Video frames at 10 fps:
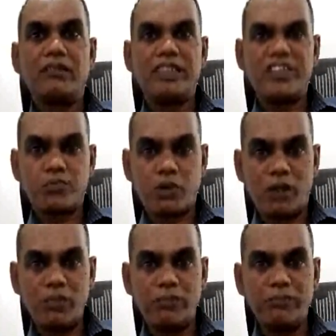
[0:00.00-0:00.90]
This
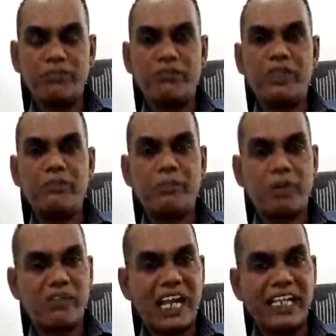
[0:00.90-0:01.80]
problem will be
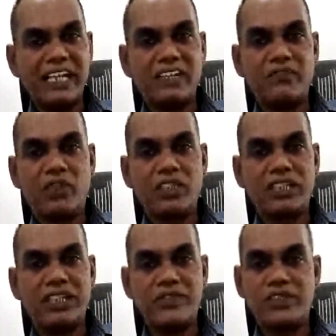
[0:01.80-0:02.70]
prevailing for the
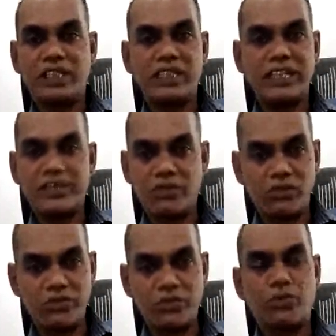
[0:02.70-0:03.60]
next 30 days
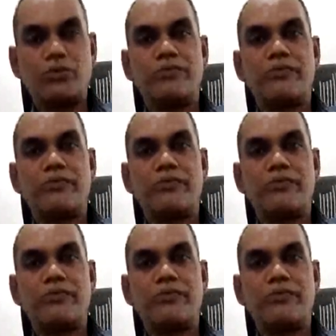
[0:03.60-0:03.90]
also.